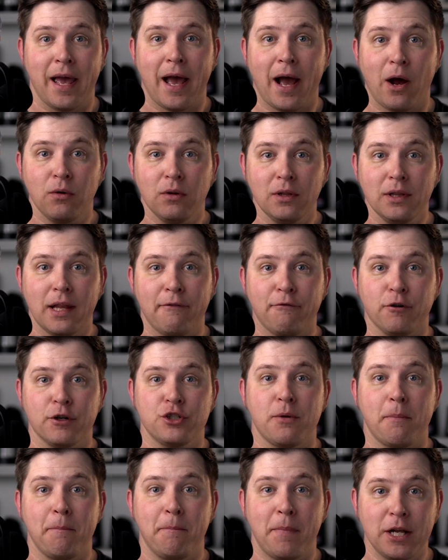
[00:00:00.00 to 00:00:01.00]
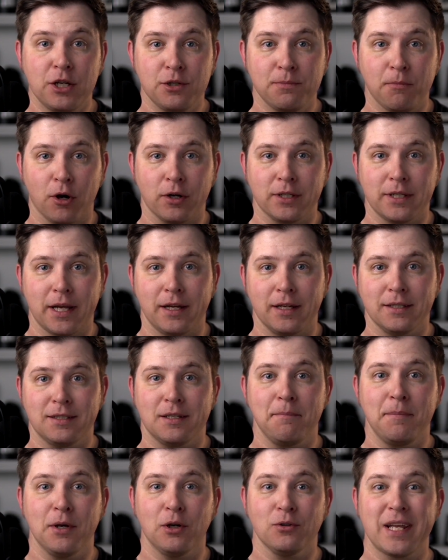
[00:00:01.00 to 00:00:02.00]
how to leverage benchmark data
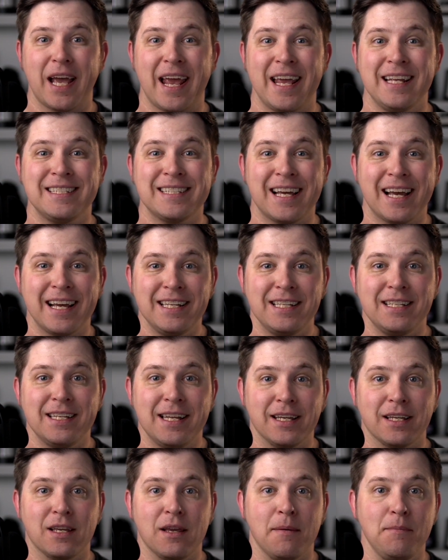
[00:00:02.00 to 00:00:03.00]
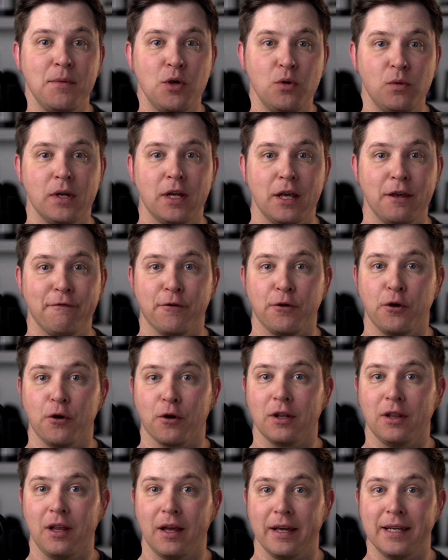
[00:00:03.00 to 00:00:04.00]
to build a tight-knit community for
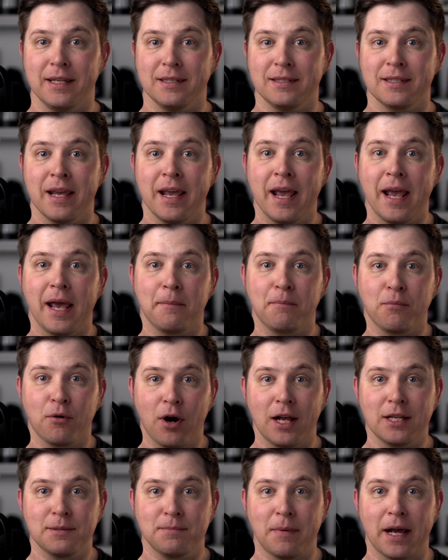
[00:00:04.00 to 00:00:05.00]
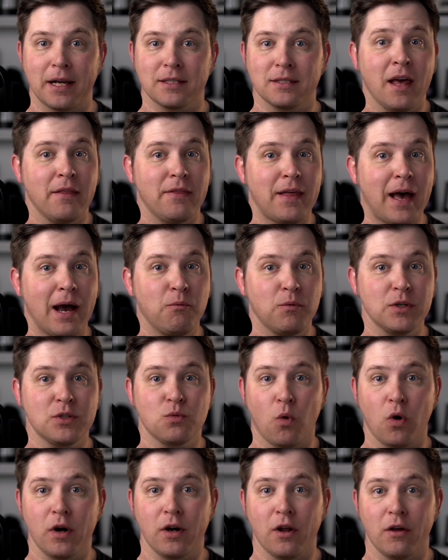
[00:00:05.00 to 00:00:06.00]
your clients and prospects. That
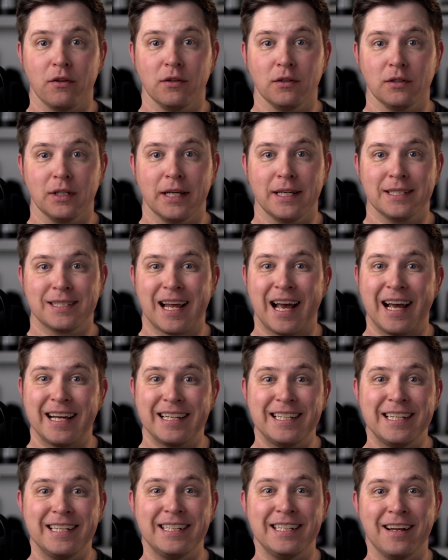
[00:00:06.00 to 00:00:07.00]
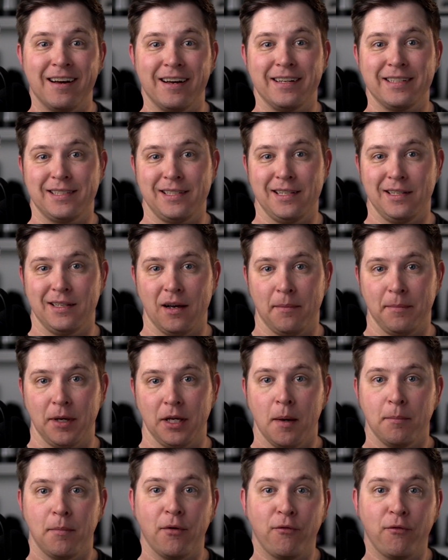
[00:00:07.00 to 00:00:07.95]
was one on the list I did not see coming.